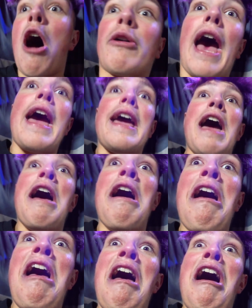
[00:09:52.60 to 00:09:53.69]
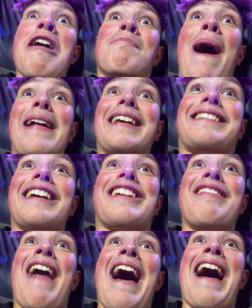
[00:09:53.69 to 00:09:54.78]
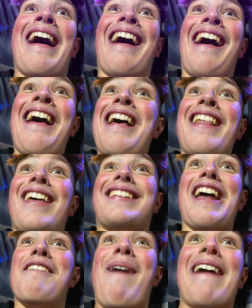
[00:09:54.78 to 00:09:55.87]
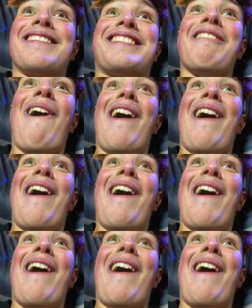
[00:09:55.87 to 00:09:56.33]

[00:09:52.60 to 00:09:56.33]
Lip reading: Okay. Bad decision there. This ain't a bouncy